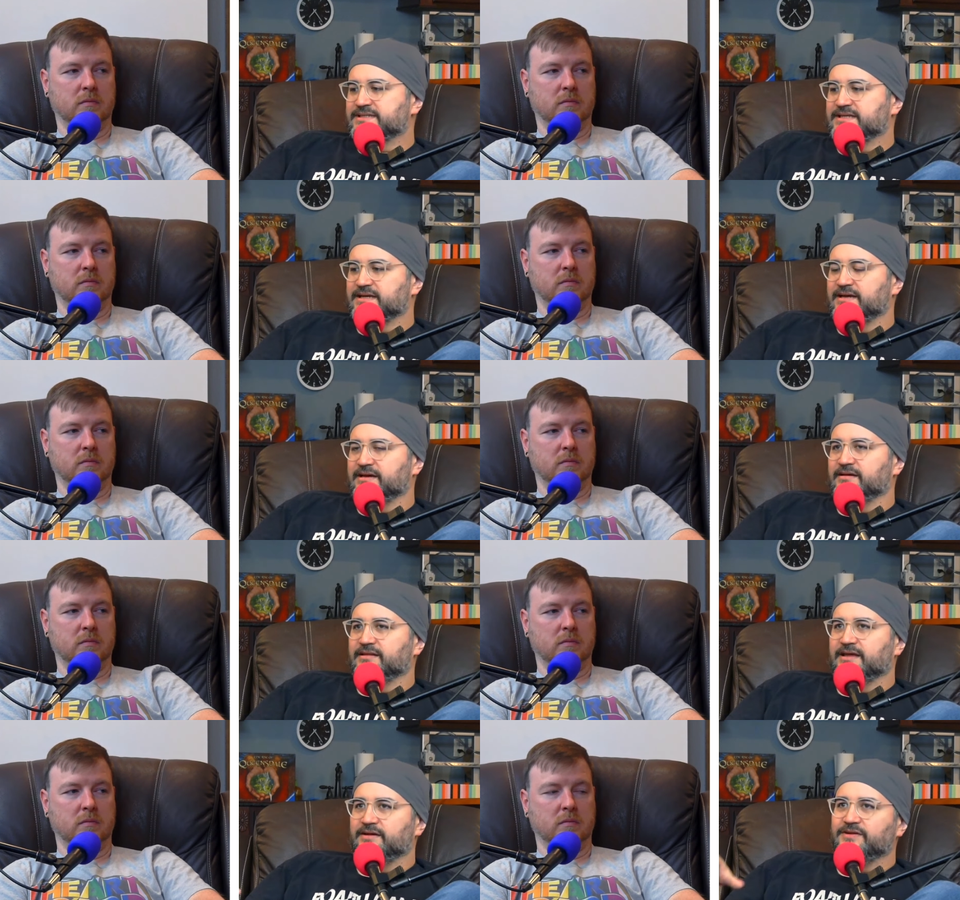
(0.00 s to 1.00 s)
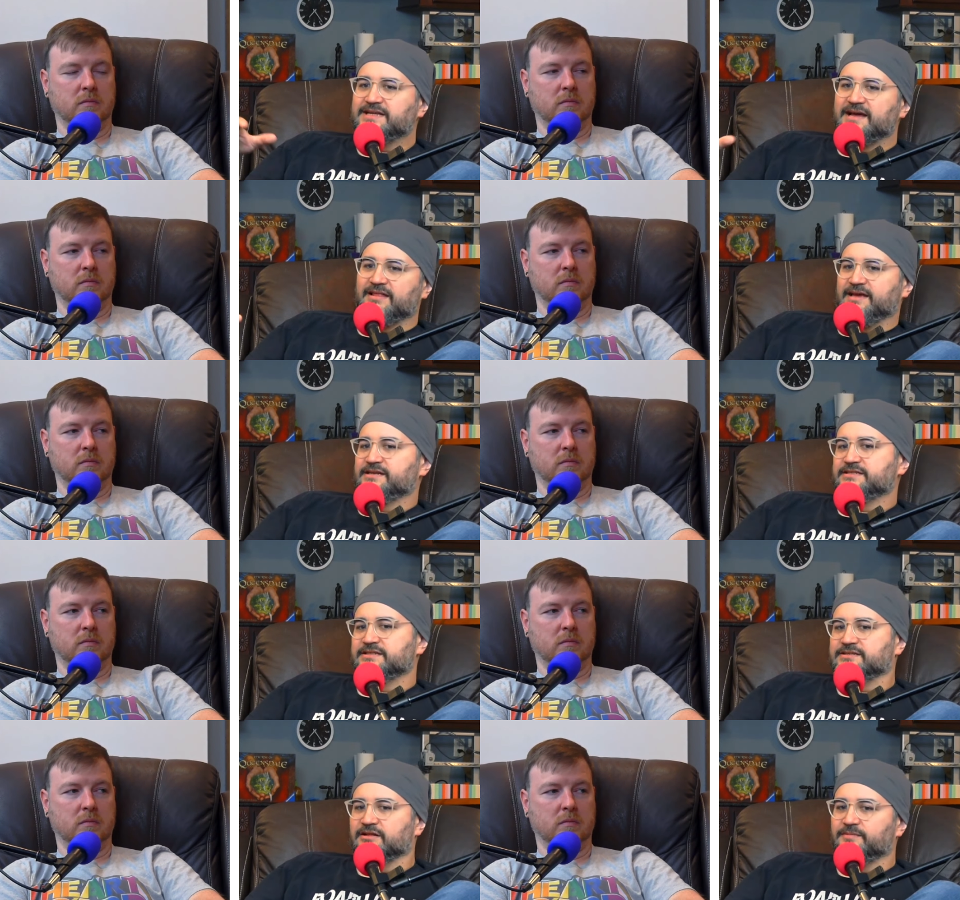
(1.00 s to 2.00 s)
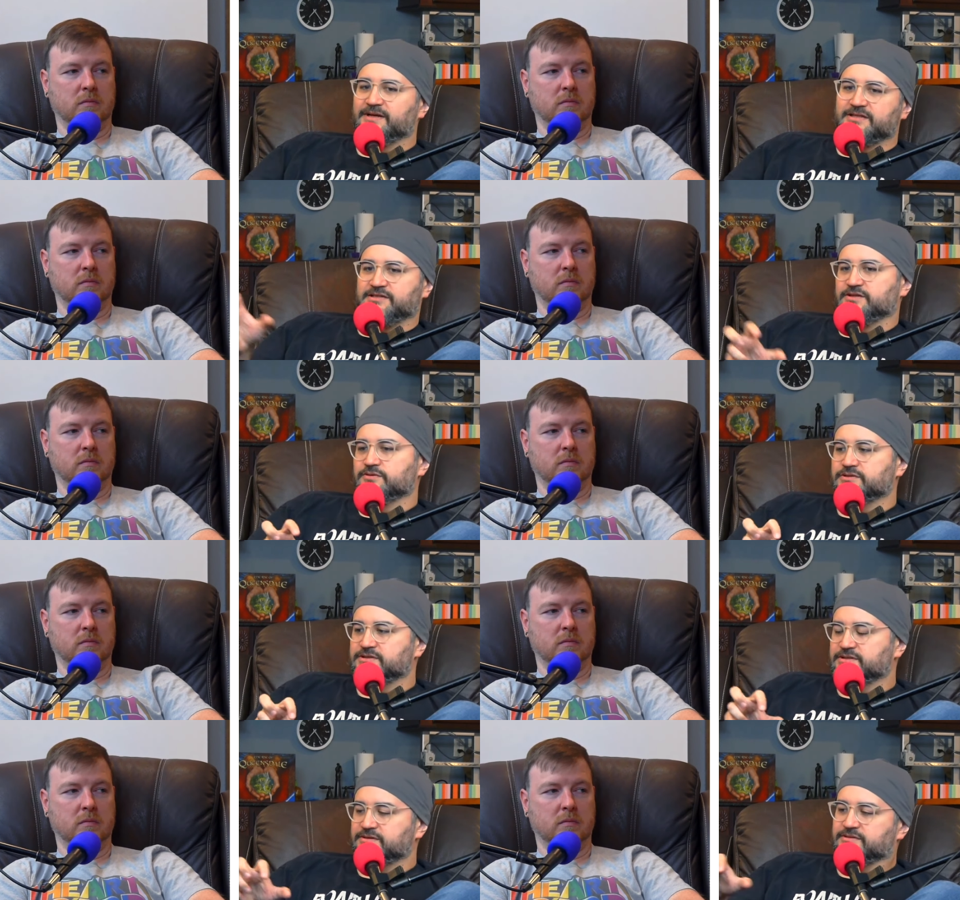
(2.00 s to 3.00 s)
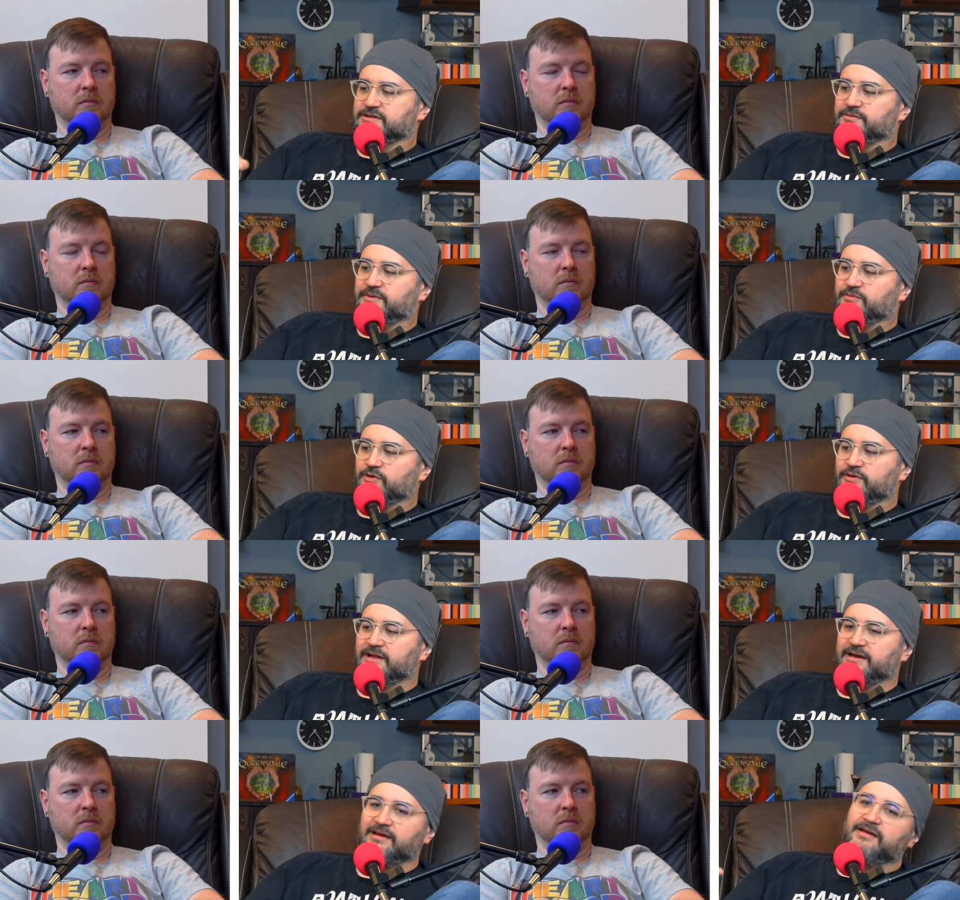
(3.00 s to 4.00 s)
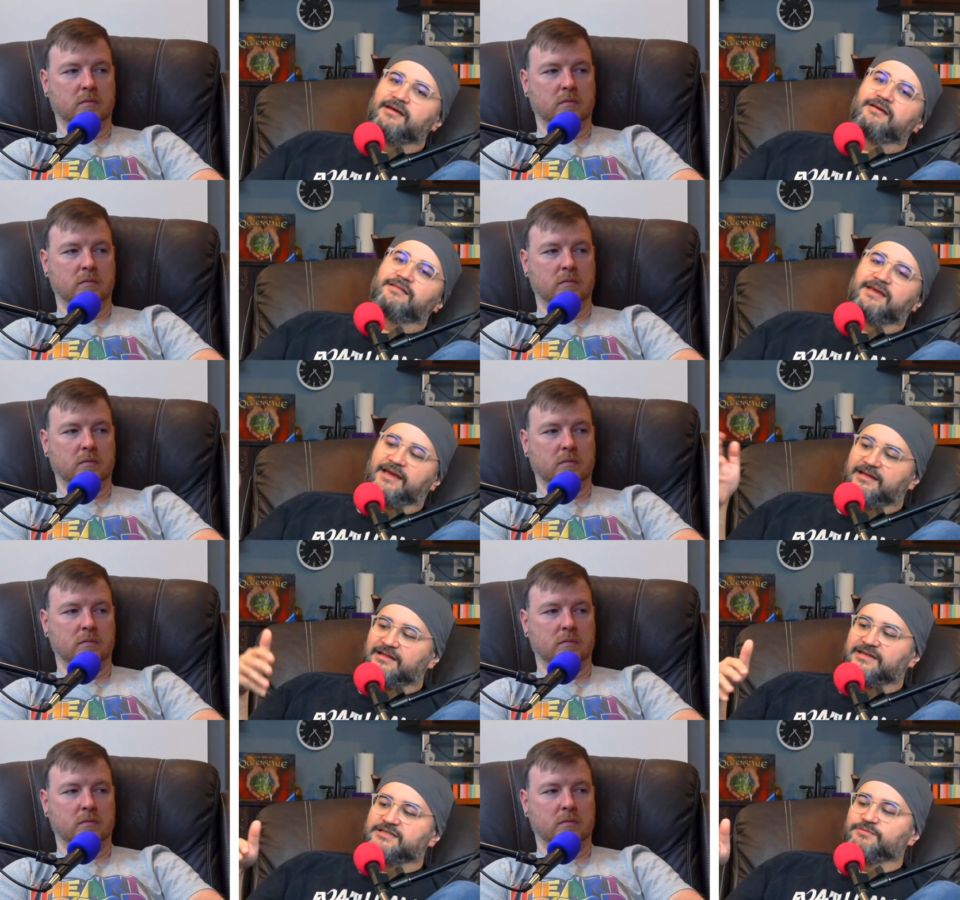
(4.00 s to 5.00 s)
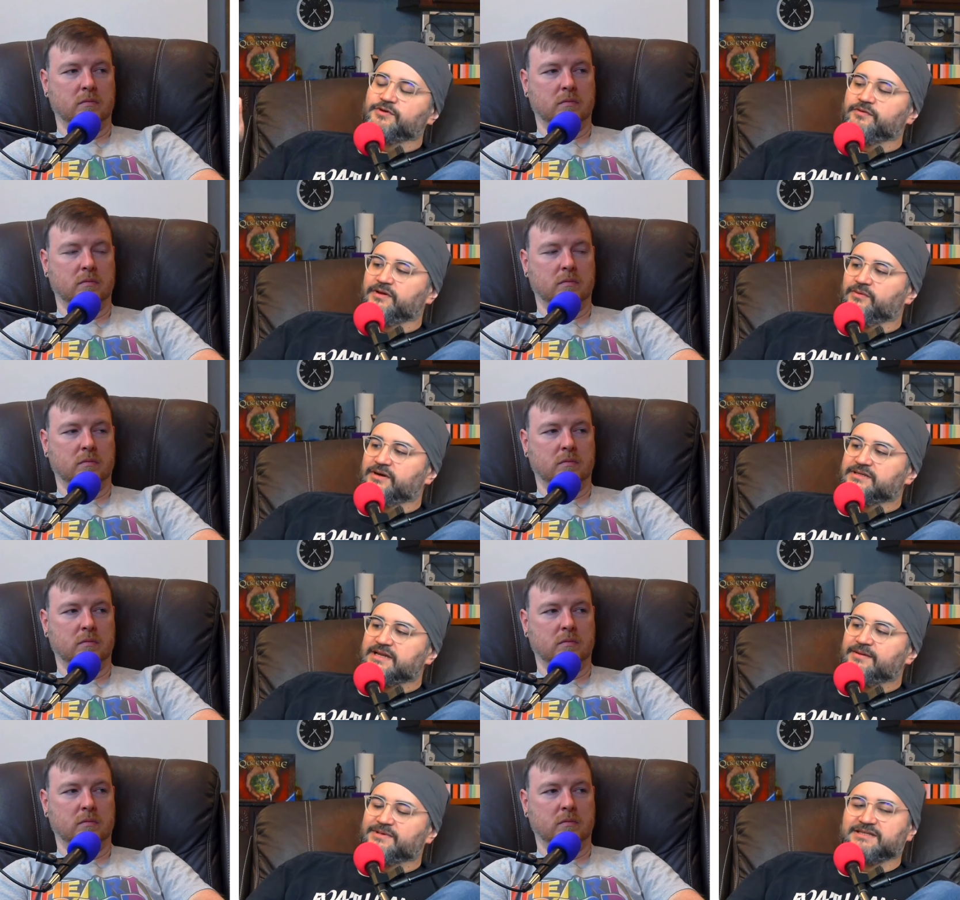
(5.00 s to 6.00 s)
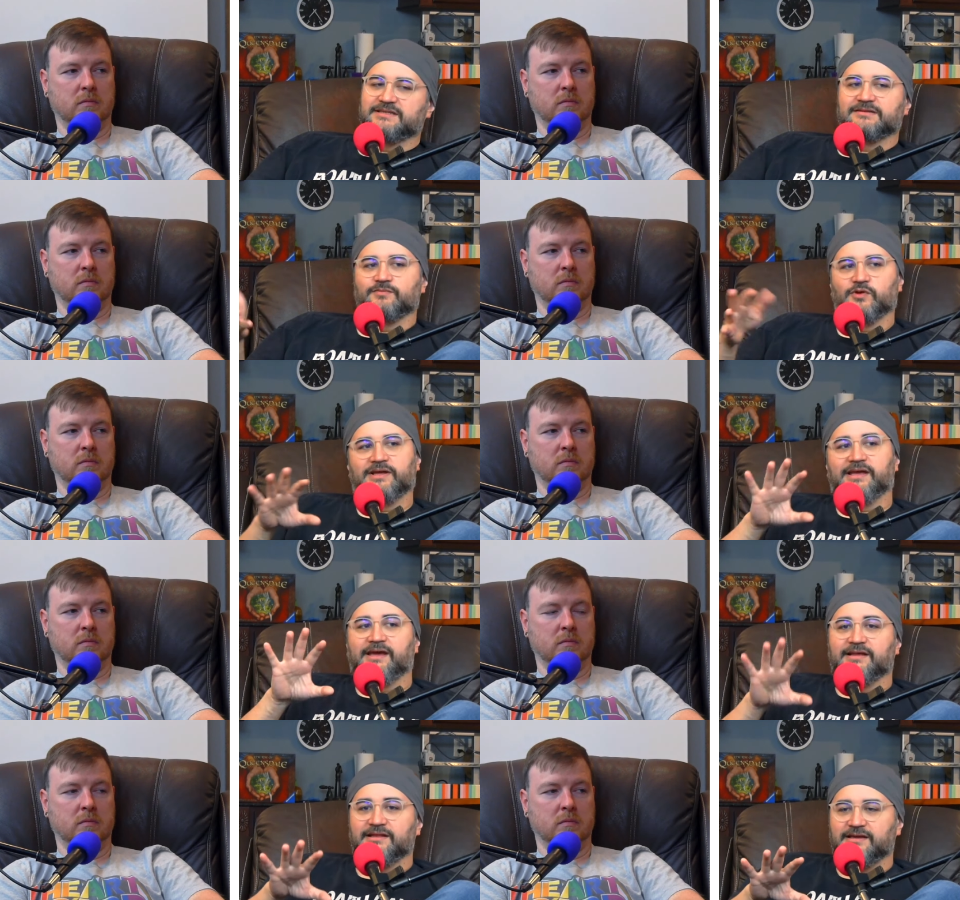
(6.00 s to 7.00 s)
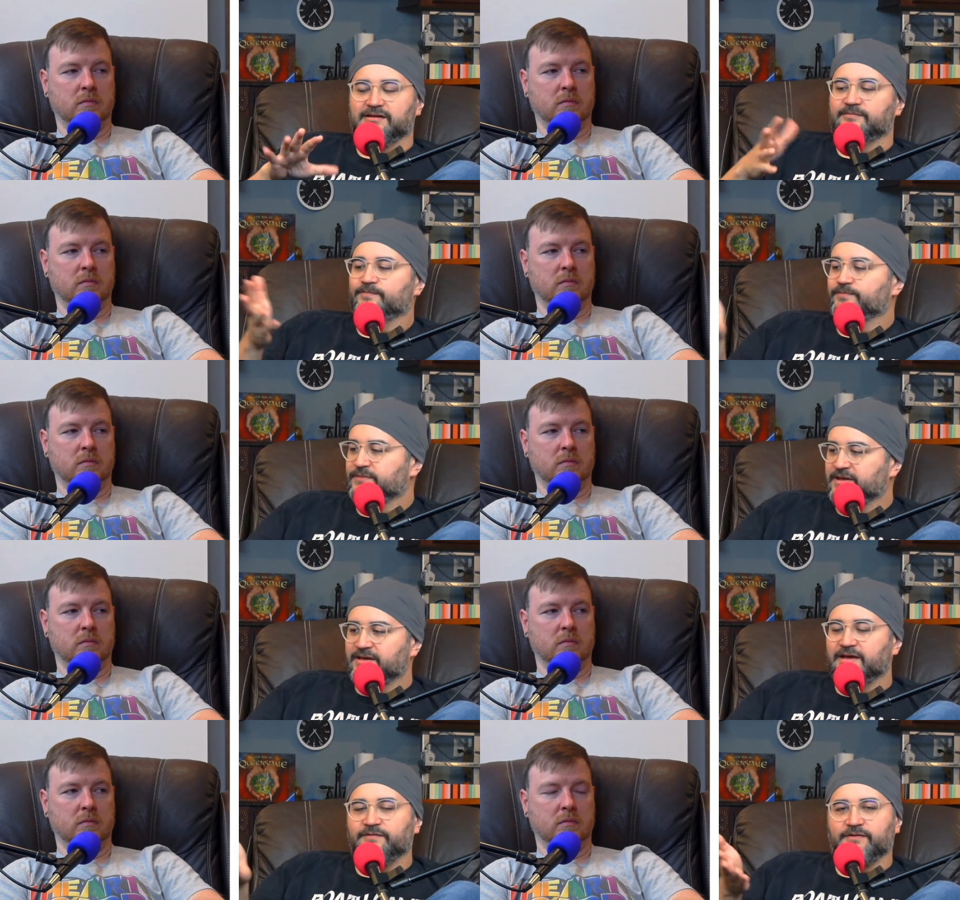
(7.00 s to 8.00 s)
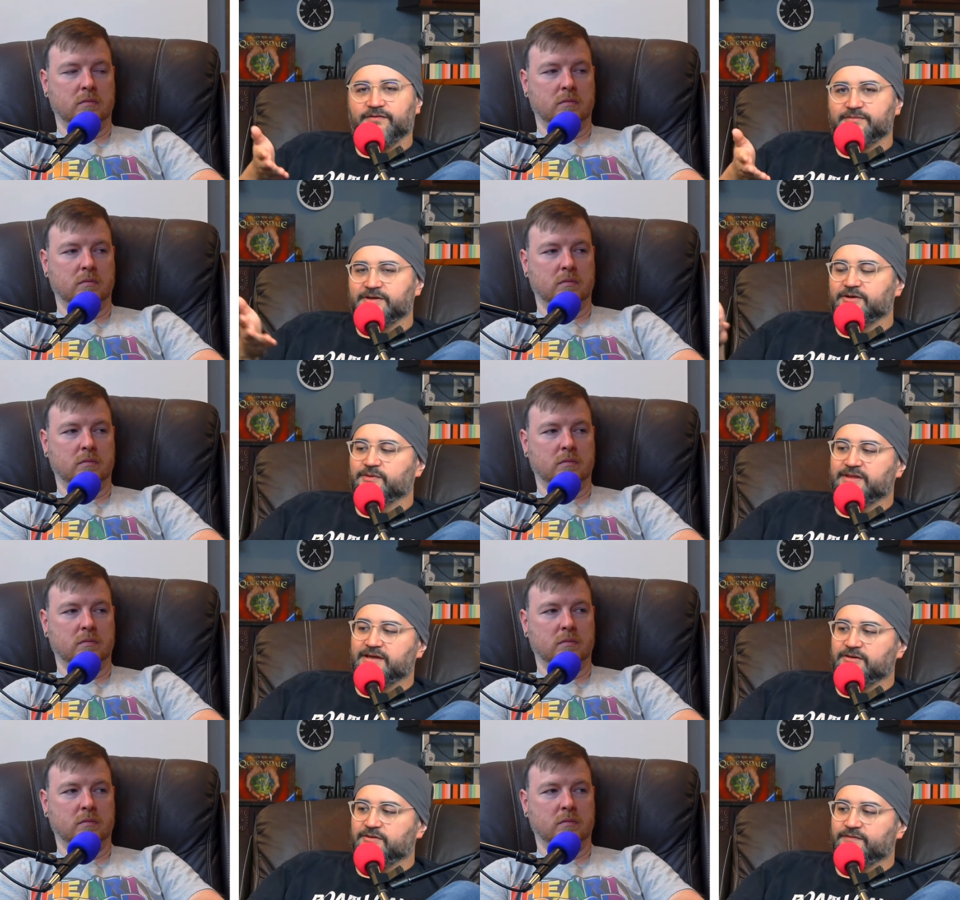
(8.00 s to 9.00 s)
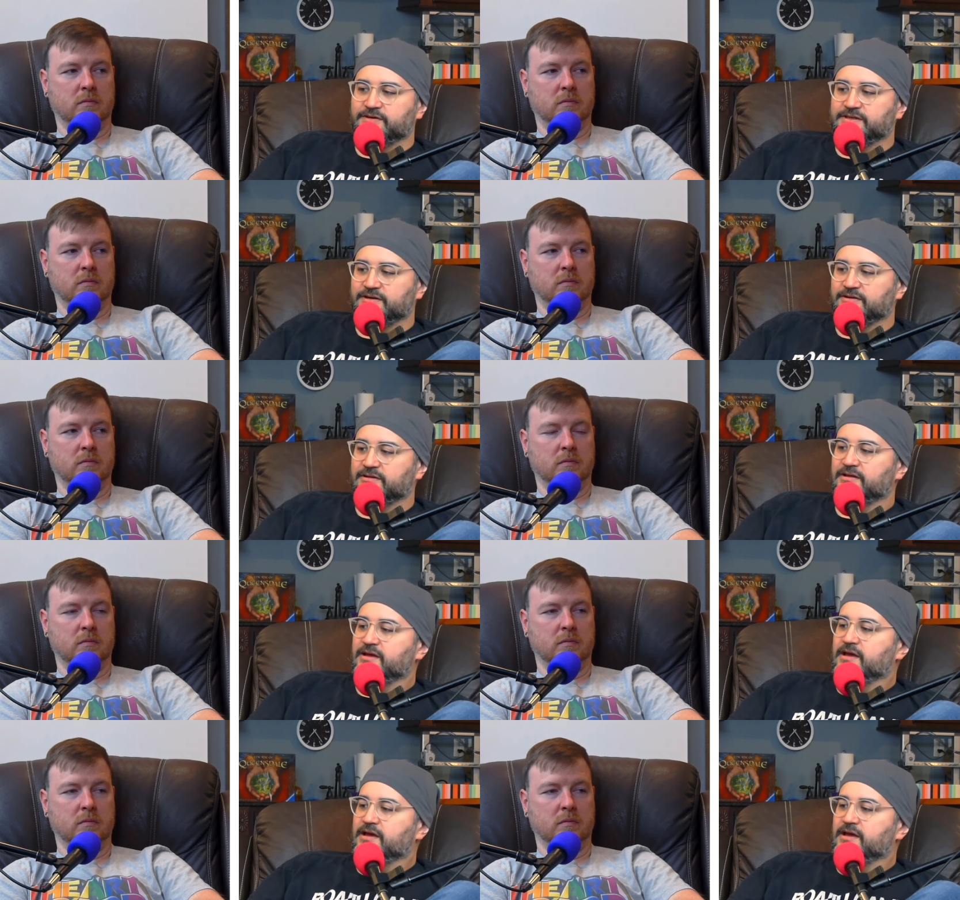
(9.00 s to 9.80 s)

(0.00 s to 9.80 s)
Speaker 1: saying that Retaliation is all about the soldiers. So it's going to be more like the Aliens movie, whereas Nemesis is more like Alien, if you're familiar with that universe at all.